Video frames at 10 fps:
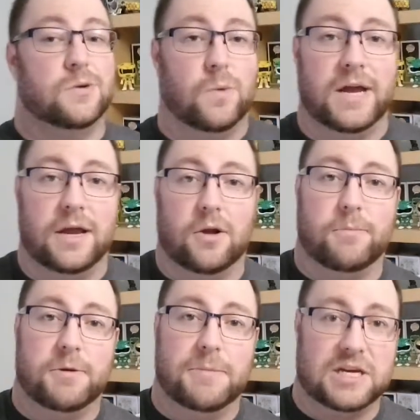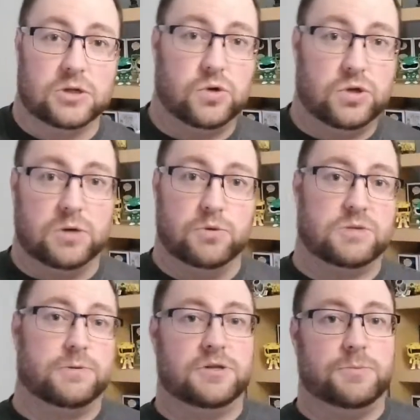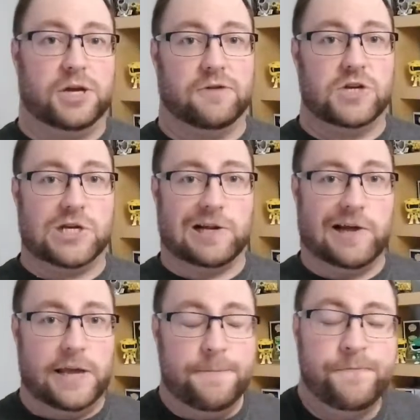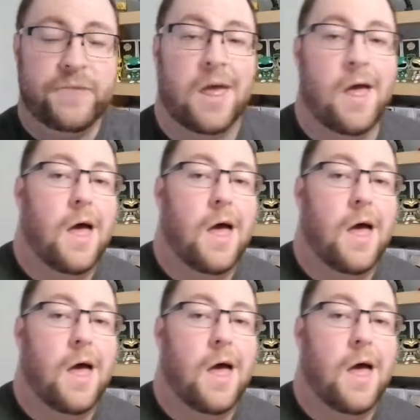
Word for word: I'm still waiting on my Megazord that was supposed to be here in July.